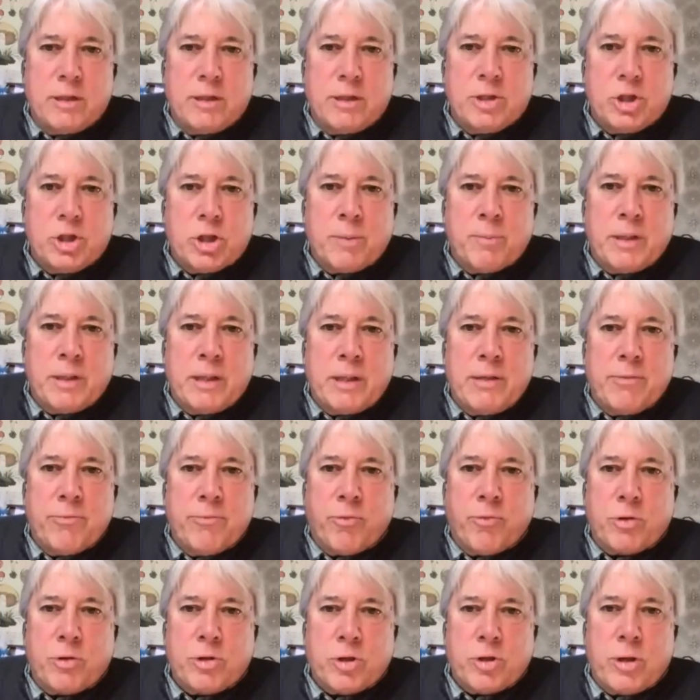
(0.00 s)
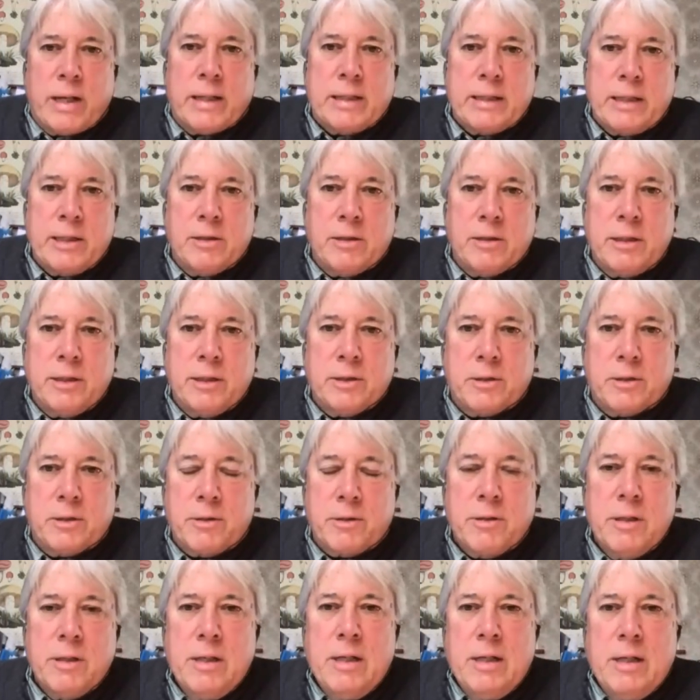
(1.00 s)
Germany for trying to kill Hitler.
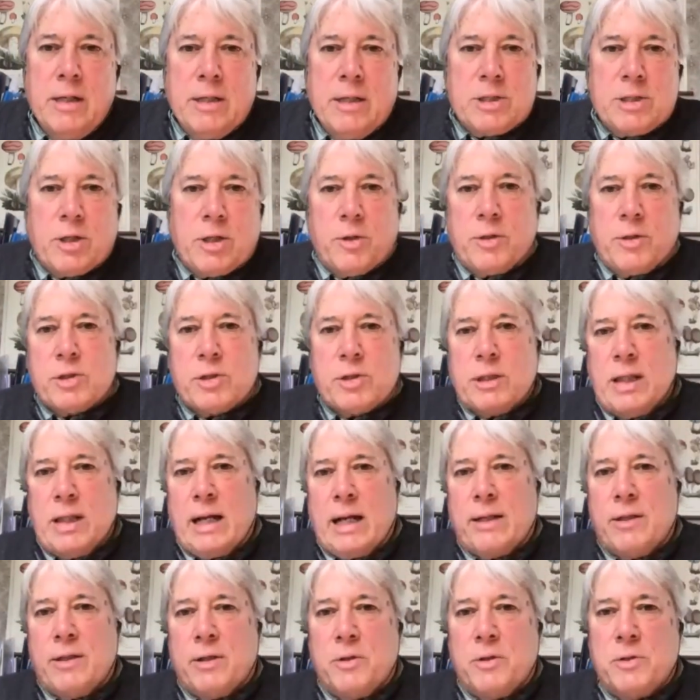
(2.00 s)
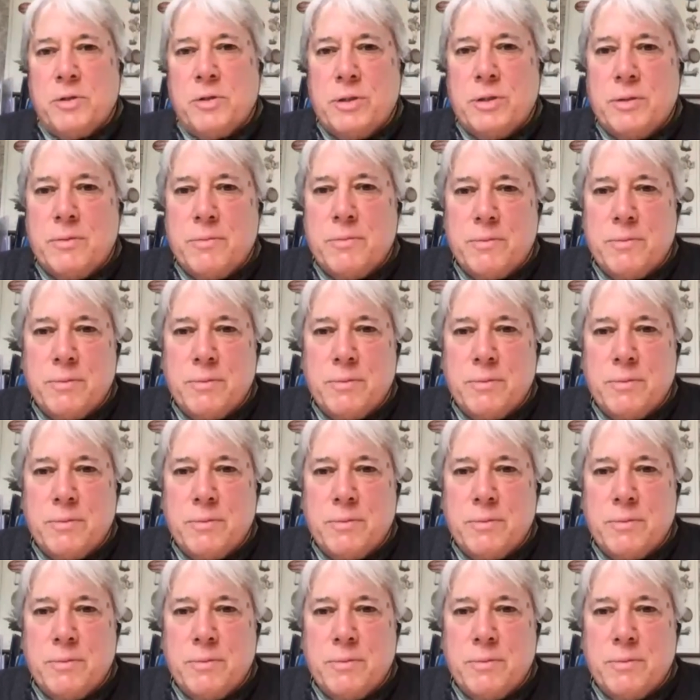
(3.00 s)
So there's a lot of those